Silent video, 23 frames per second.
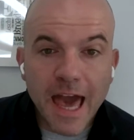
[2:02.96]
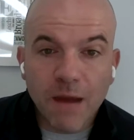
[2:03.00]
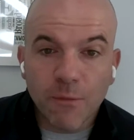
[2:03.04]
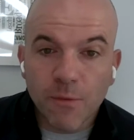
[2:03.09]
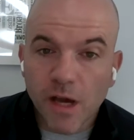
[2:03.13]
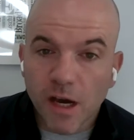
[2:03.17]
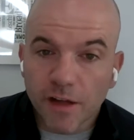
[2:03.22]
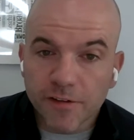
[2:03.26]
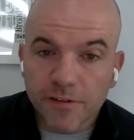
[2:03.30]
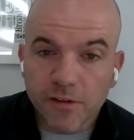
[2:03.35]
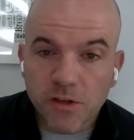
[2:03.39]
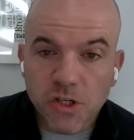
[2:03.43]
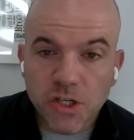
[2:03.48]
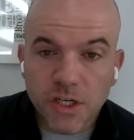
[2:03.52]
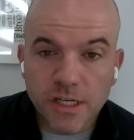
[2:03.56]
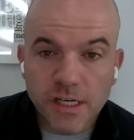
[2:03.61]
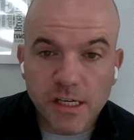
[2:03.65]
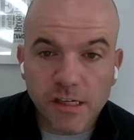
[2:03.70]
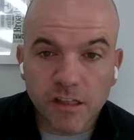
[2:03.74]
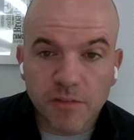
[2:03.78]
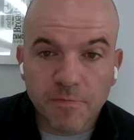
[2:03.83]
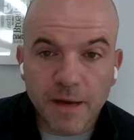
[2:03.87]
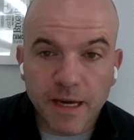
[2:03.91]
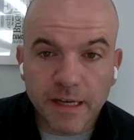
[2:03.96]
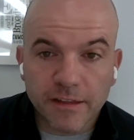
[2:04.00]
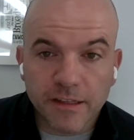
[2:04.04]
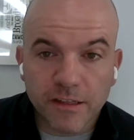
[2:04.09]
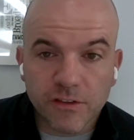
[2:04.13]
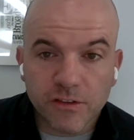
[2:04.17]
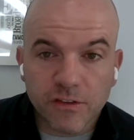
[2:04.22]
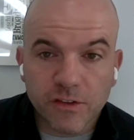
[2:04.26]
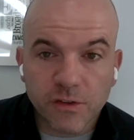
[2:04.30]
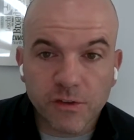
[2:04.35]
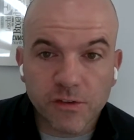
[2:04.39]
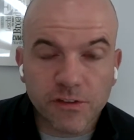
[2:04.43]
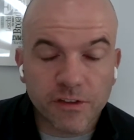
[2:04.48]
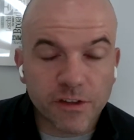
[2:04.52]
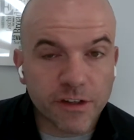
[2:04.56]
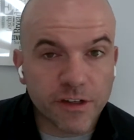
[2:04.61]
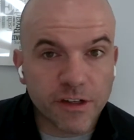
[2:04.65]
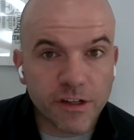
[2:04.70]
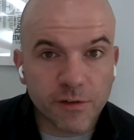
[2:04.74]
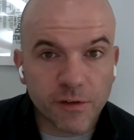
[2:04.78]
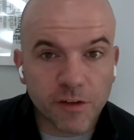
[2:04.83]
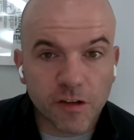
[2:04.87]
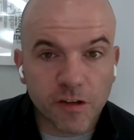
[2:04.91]
And we also shouldn't expect that students are
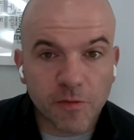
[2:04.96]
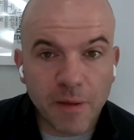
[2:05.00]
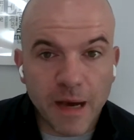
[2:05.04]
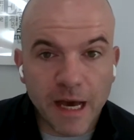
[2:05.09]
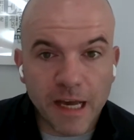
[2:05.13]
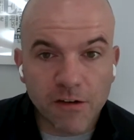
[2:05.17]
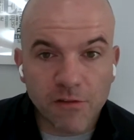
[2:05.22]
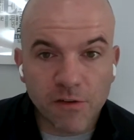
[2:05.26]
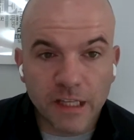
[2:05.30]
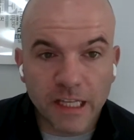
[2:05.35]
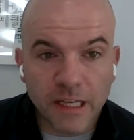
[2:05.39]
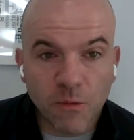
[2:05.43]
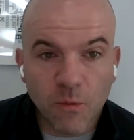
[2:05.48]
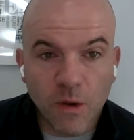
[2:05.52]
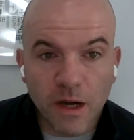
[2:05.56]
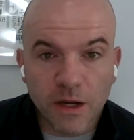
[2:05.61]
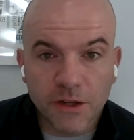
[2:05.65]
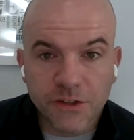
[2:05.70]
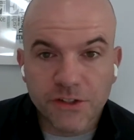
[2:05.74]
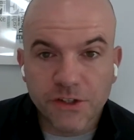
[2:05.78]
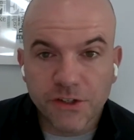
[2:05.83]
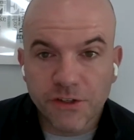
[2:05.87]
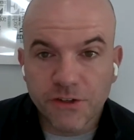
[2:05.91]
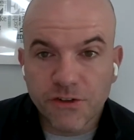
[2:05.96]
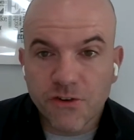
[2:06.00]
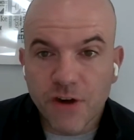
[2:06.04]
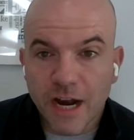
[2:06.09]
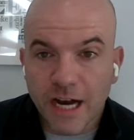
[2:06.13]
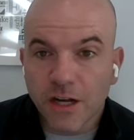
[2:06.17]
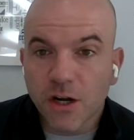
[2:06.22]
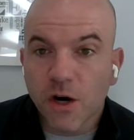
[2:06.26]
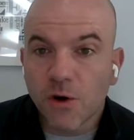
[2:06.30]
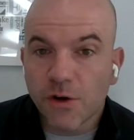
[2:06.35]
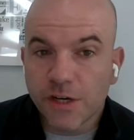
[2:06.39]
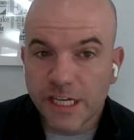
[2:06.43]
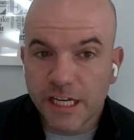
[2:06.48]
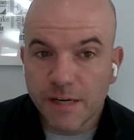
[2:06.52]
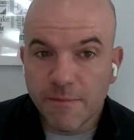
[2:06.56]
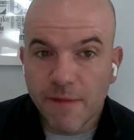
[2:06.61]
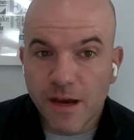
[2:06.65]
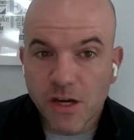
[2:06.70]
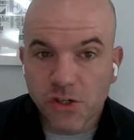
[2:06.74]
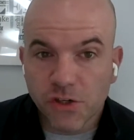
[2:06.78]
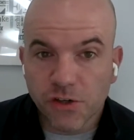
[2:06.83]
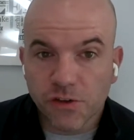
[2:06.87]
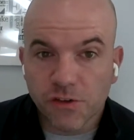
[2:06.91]
going to respond really well to draconian
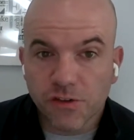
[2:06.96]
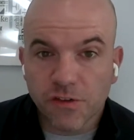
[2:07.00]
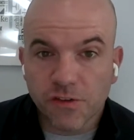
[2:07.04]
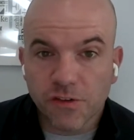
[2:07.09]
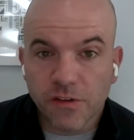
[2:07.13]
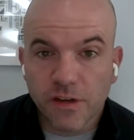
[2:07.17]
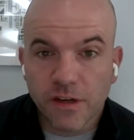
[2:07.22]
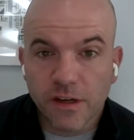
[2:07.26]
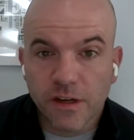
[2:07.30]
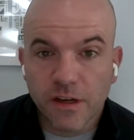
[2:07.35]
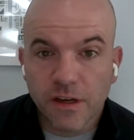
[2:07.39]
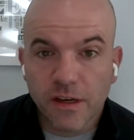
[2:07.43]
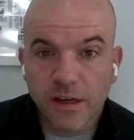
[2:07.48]
measures.